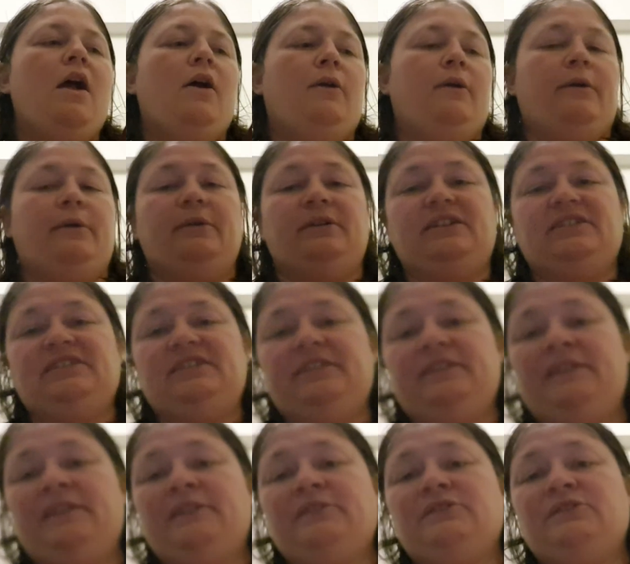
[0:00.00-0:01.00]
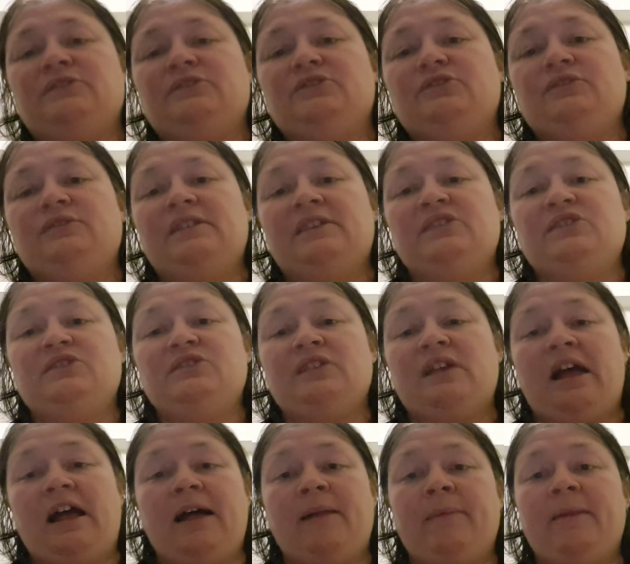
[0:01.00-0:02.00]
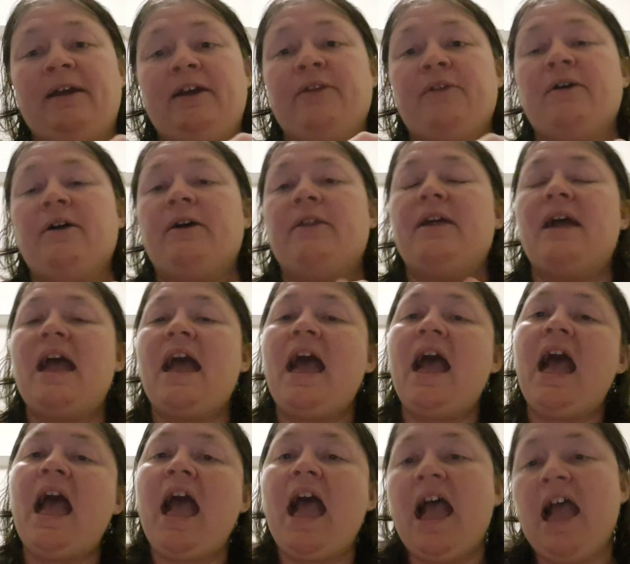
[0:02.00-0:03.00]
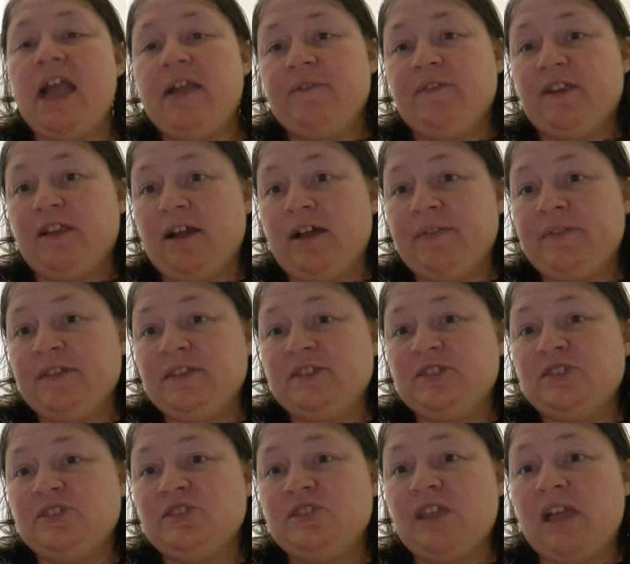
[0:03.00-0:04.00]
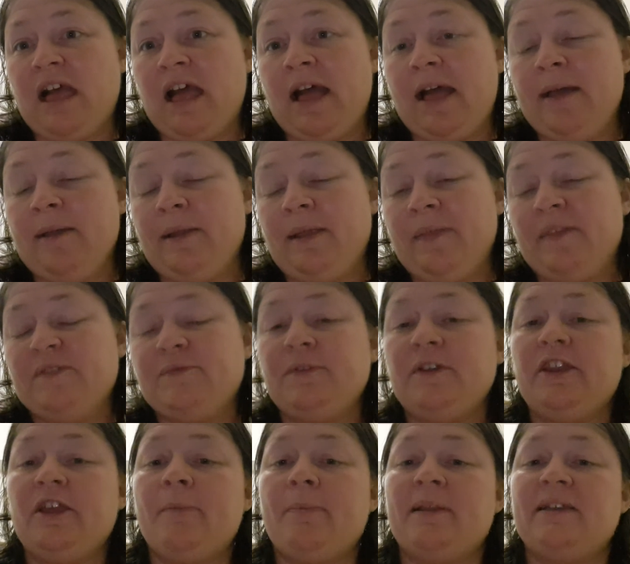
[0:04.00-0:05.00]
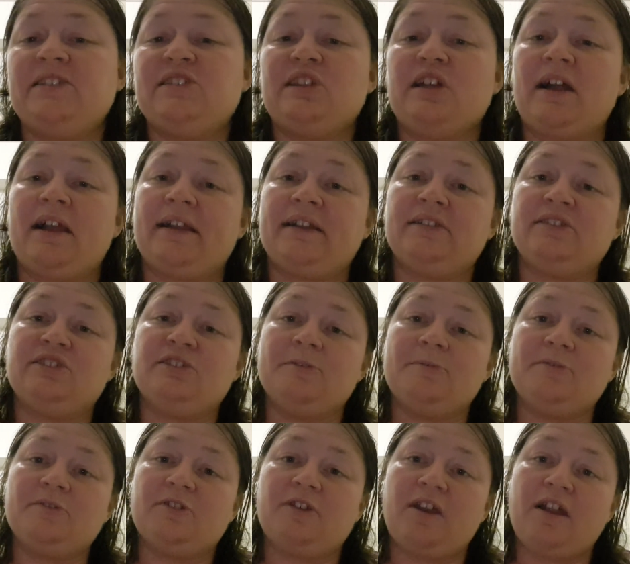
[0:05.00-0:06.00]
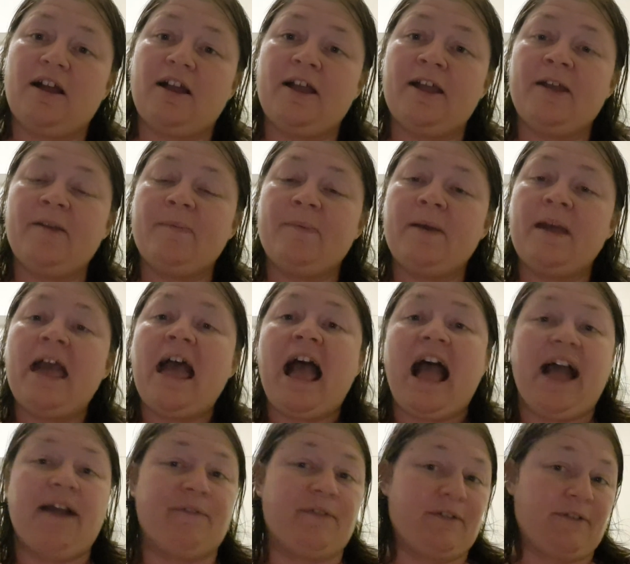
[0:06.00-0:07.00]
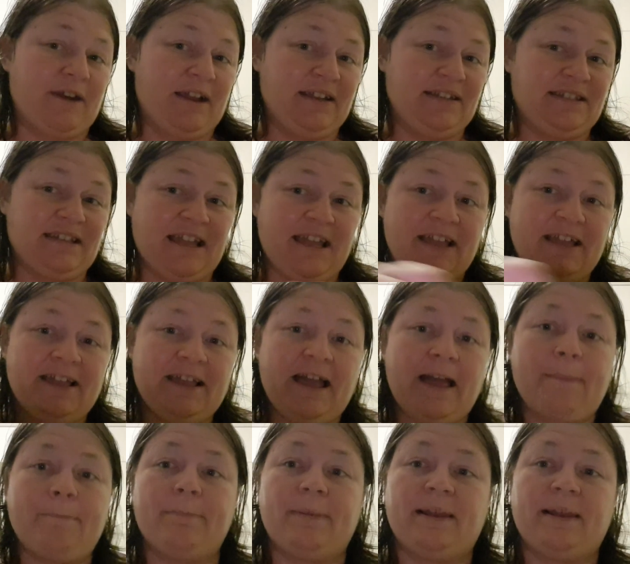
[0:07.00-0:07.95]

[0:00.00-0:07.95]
We'll continue this later on. If you like this video, please like and subscribe. Have a great day, and